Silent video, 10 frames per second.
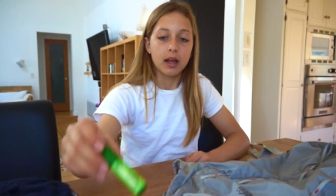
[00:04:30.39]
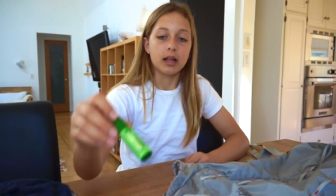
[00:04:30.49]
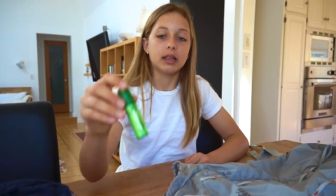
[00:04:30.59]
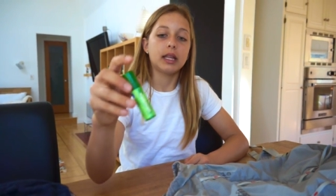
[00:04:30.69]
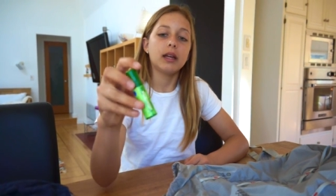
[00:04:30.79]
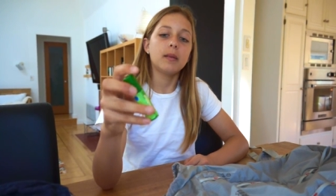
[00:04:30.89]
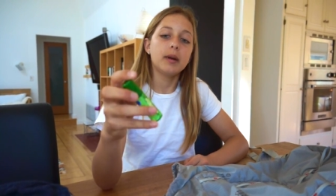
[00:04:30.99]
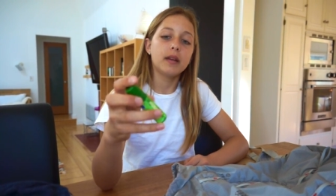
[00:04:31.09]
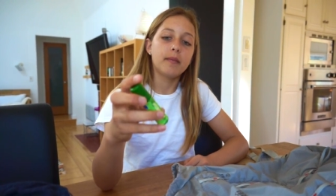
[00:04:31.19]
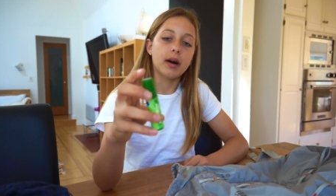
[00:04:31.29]
A little
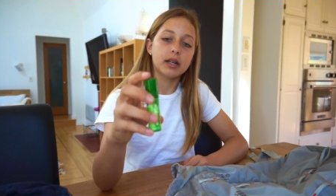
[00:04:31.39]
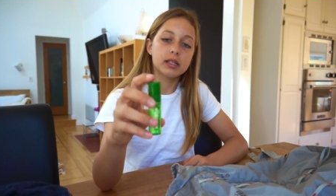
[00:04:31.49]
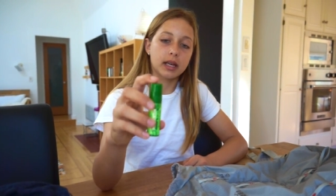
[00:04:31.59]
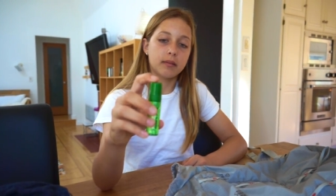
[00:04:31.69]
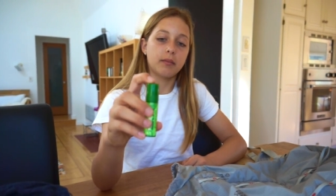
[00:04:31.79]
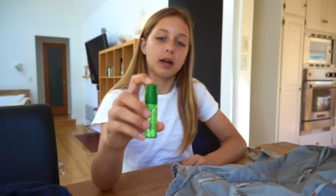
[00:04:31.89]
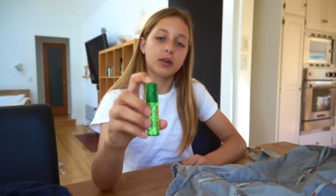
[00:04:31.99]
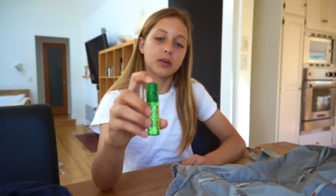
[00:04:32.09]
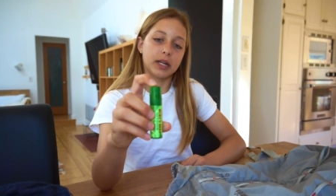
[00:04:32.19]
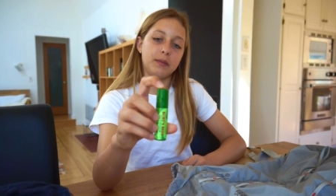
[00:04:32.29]
bit of bugs, like a bug
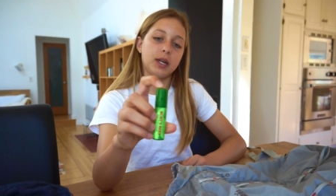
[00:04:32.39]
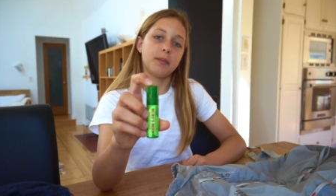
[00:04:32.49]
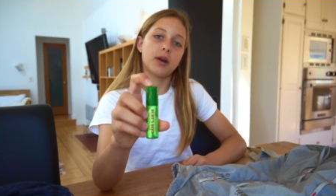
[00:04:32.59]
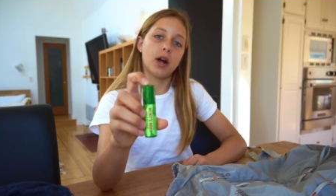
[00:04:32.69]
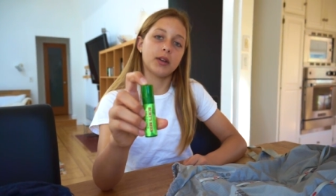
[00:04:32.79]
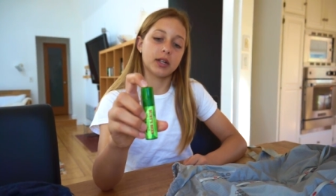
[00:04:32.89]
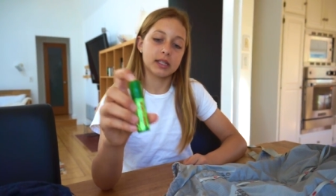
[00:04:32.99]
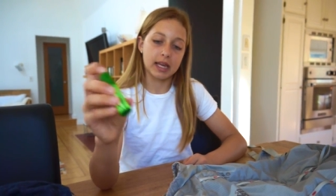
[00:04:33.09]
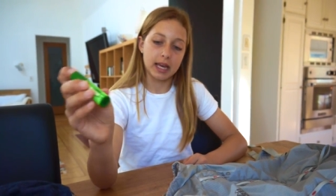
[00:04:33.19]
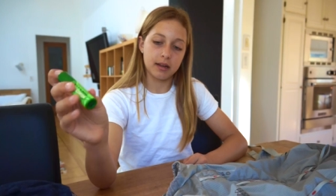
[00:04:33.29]
cream you can put on your
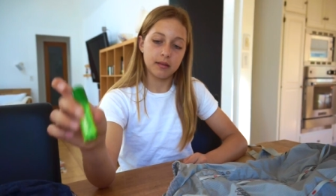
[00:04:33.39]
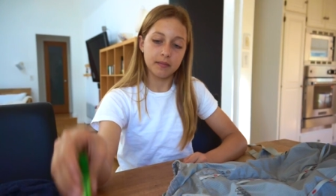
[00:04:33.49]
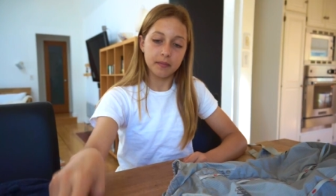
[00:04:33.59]
skin.